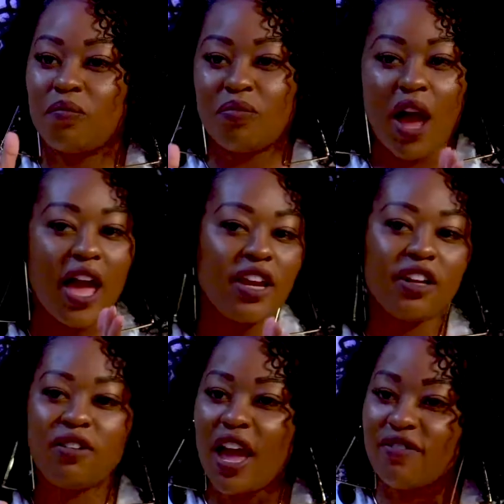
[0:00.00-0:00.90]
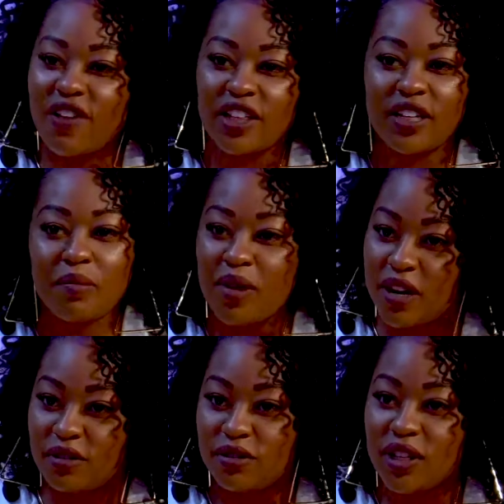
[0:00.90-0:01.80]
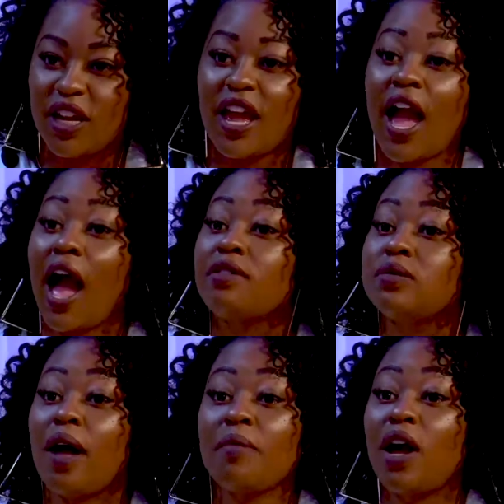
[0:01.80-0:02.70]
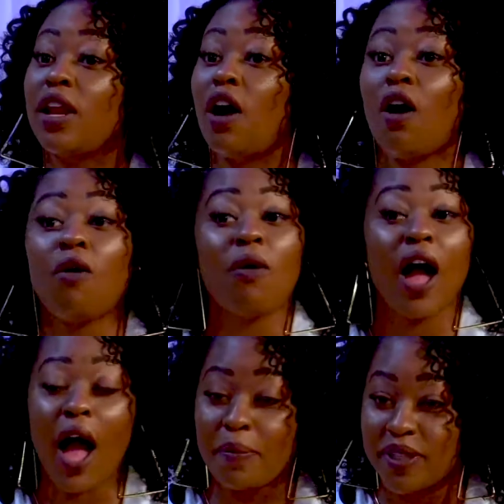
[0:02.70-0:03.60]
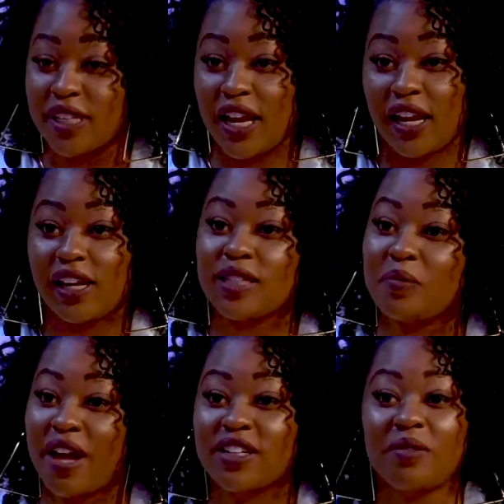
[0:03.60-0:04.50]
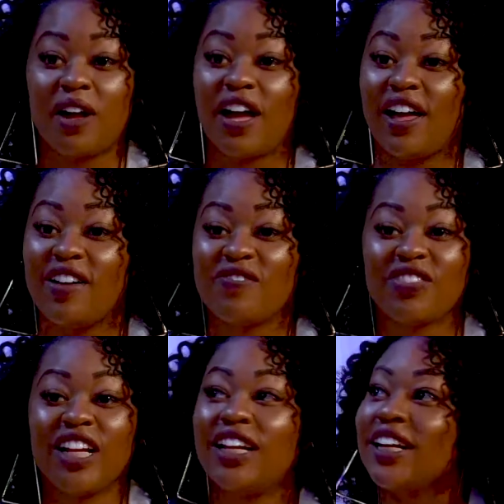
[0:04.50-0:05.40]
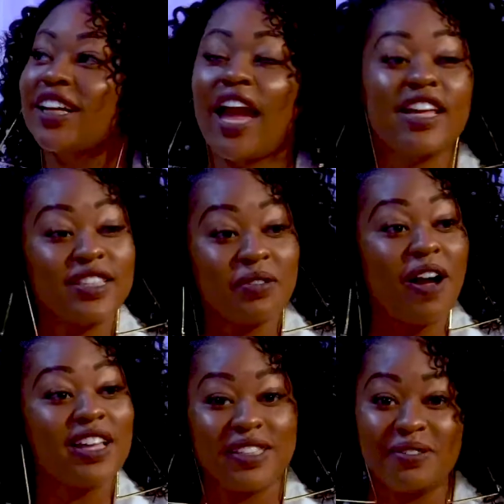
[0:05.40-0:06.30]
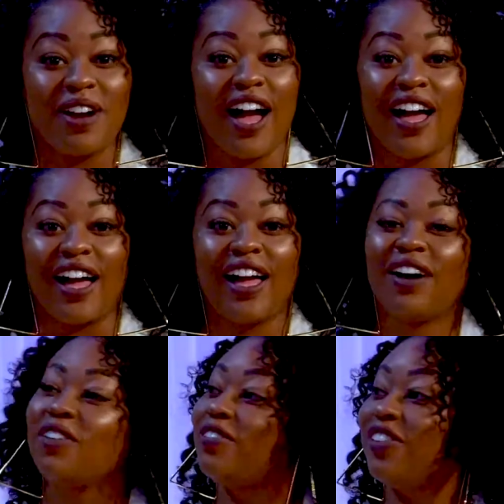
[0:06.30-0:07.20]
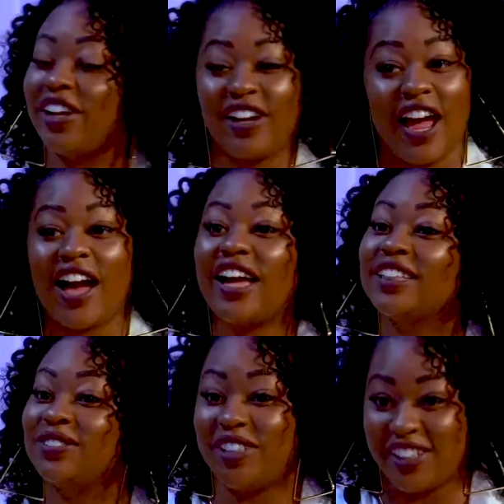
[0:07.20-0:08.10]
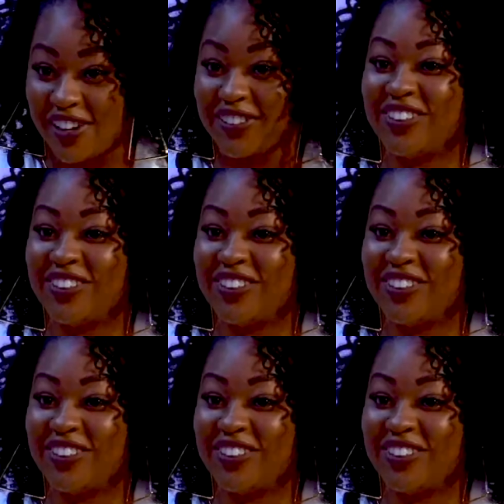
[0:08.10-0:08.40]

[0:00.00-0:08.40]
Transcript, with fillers: Brian and Greg fell in the middle, and I was probably on the whole opposite end of the spectrum of que sera, sera, we'll figure it out as we go.